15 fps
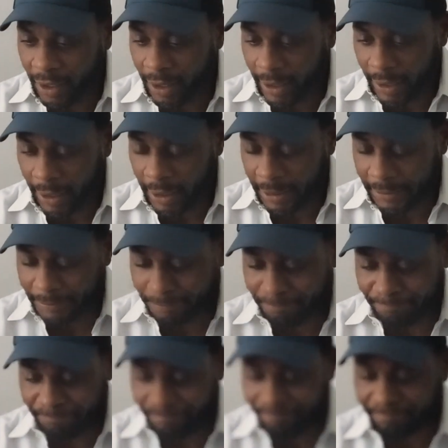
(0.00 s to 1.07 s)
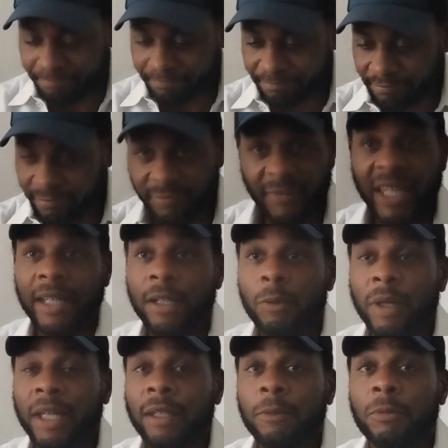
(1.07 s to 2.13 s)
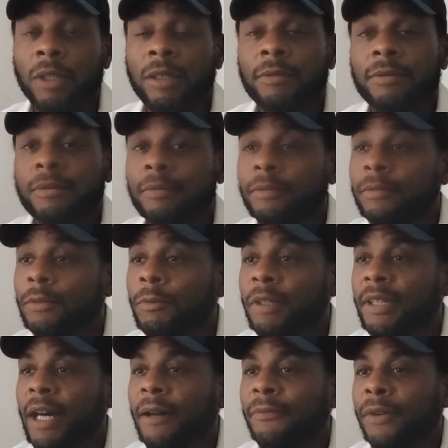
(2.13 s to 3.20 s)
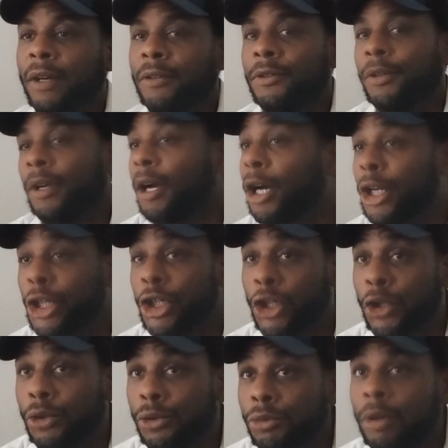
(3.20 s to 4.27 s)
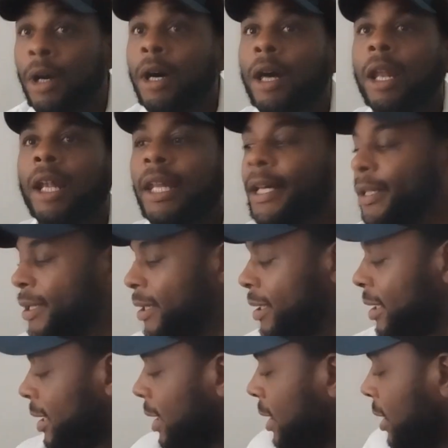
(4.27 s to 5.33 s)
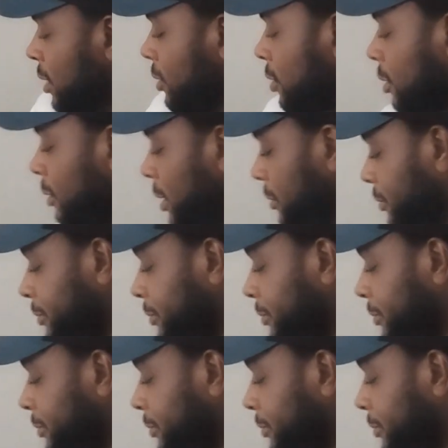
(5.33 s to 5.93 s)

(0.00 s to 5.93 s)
Um, anyway, well, without further ado, let's get into it.